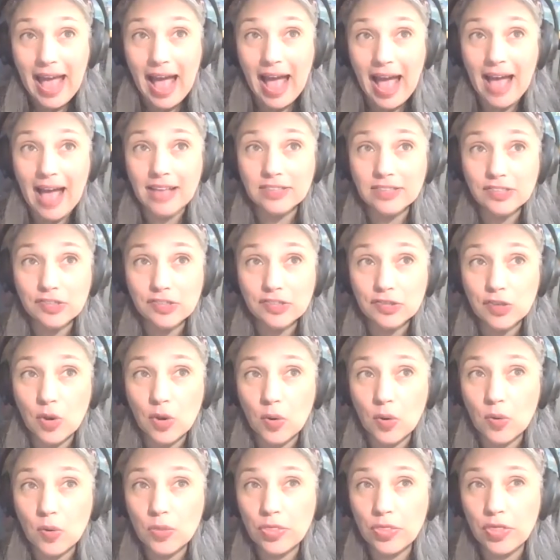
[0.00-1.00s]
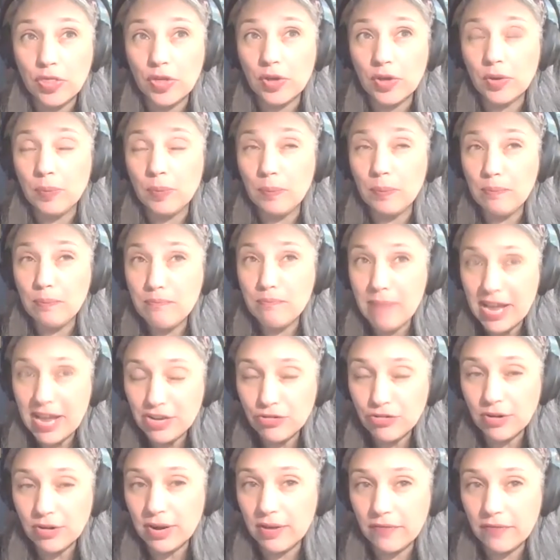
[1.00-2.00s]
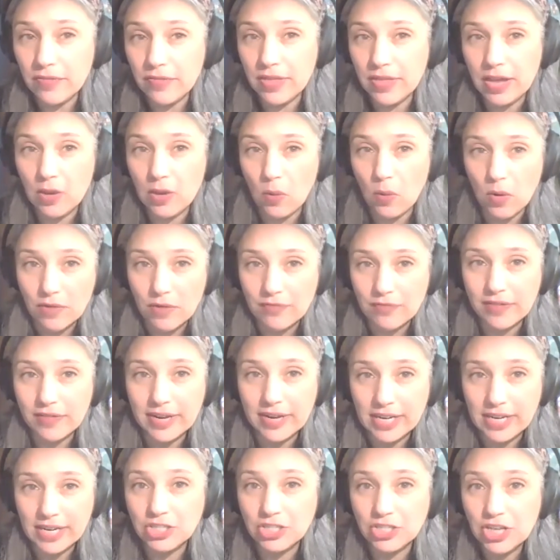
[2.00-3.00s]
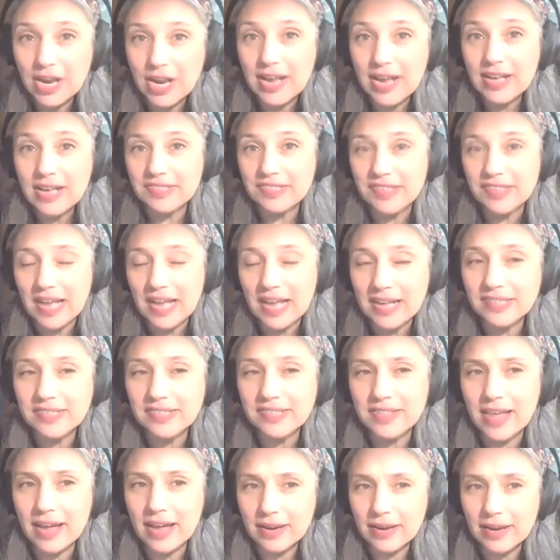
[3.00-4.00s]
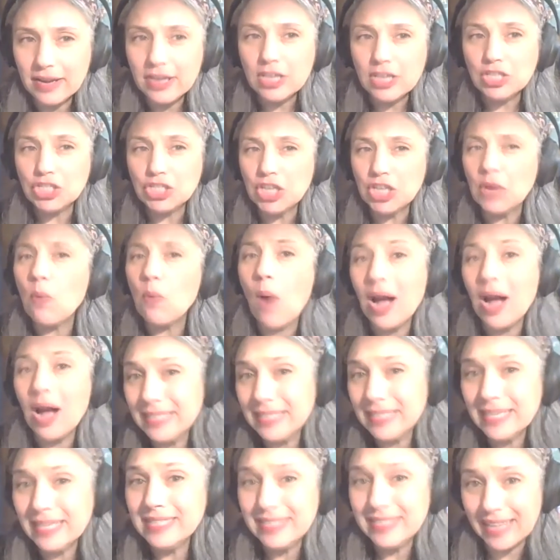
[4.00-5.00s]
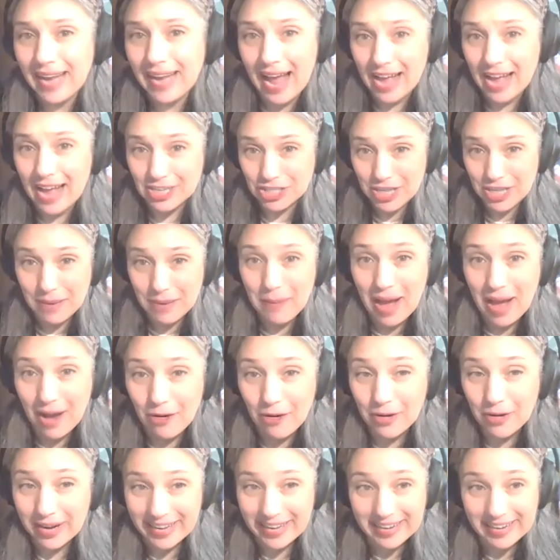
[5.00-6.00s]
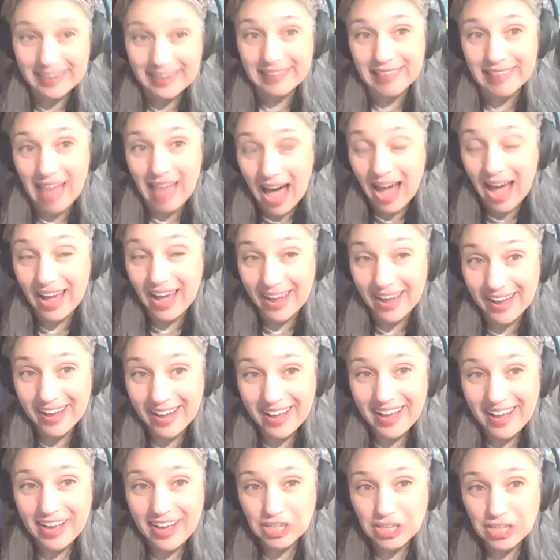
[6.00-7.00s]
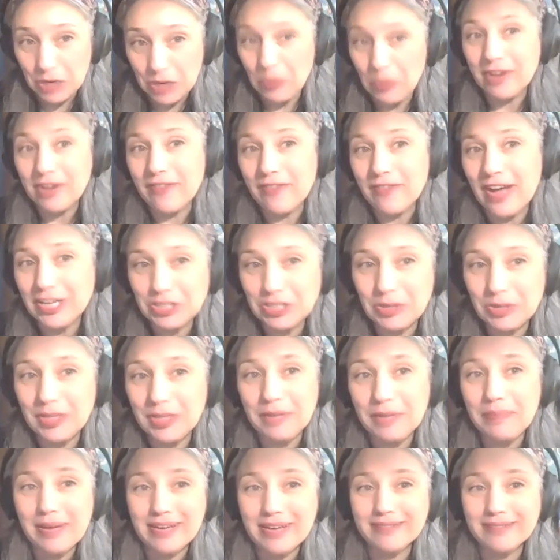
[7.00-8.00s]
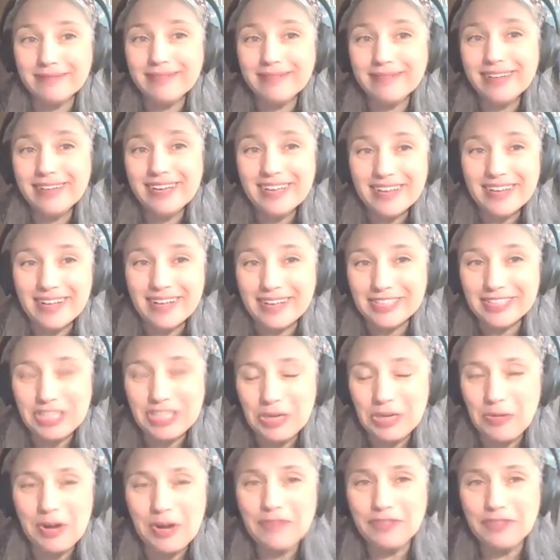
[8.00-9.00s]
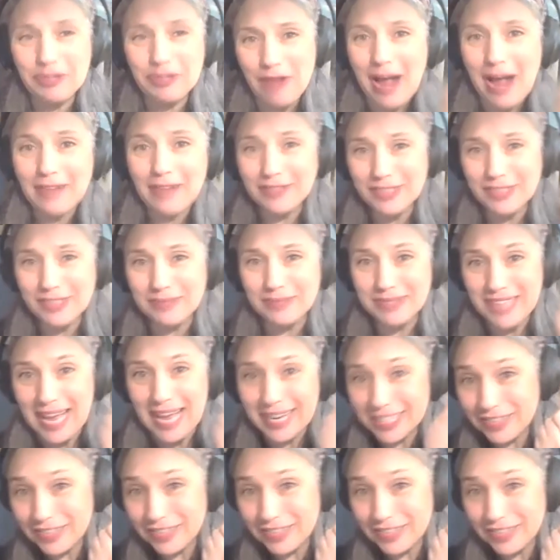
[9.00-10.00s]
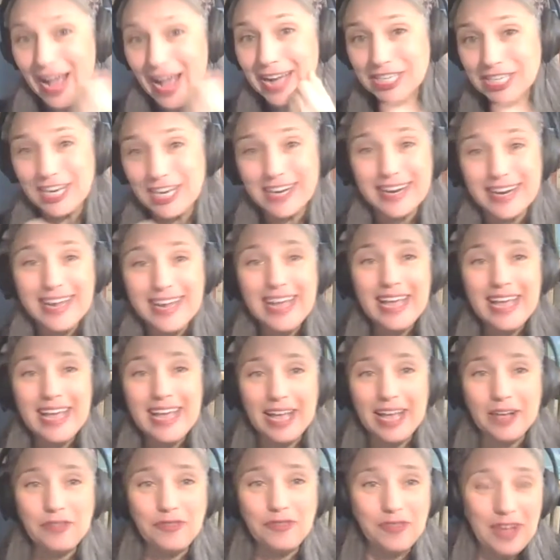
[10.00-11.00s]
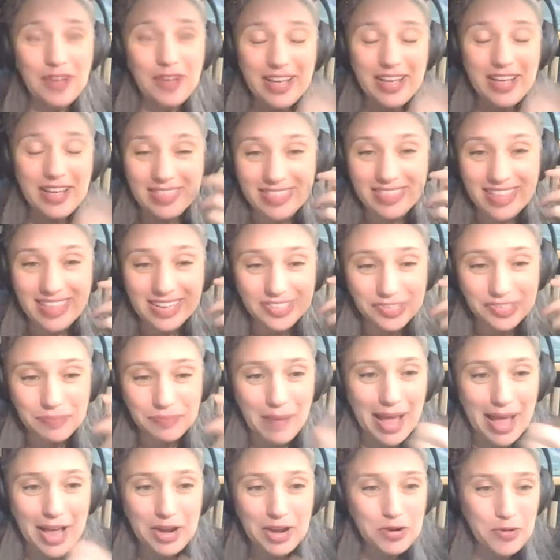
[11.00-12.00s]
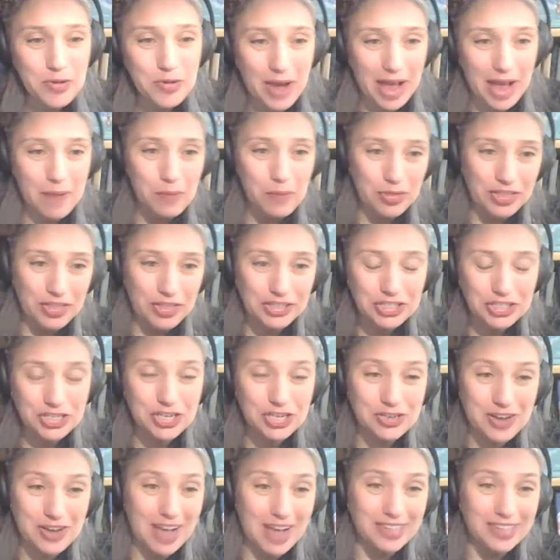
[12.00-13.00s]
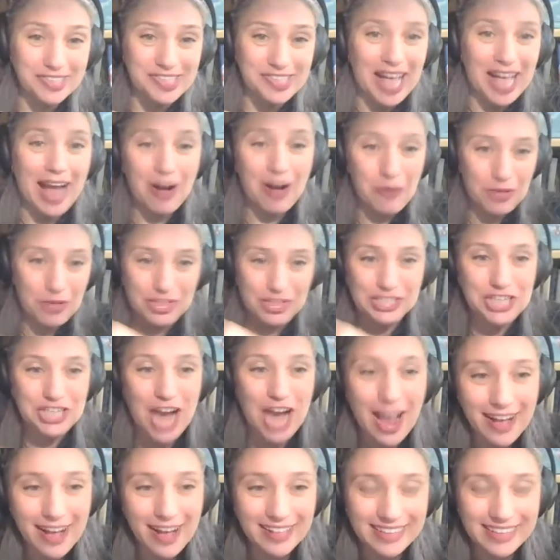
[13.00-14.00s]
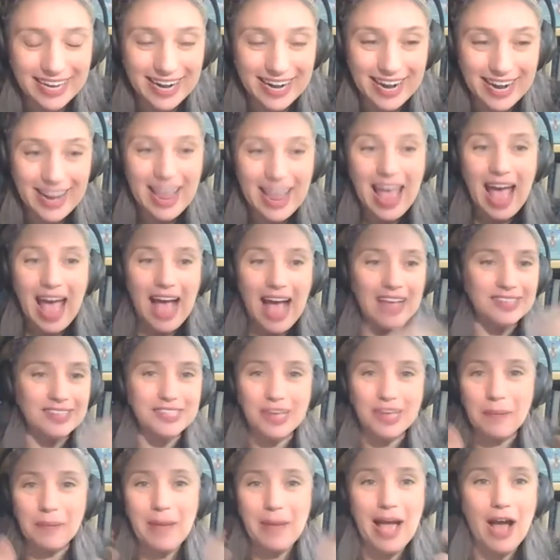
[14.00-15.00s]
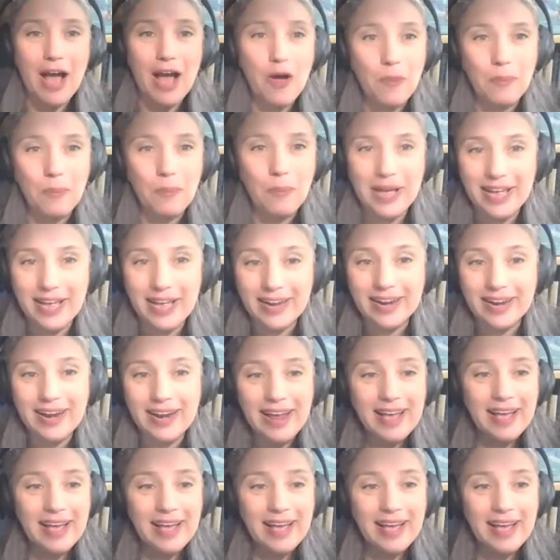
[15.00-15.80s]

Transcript: And so the matron of the orphanage says that she wanted to catch him out in a lie. She would have actually been she would have derived some satisfaction if this man who came with a, ch- a, sack with a child in it had somehow been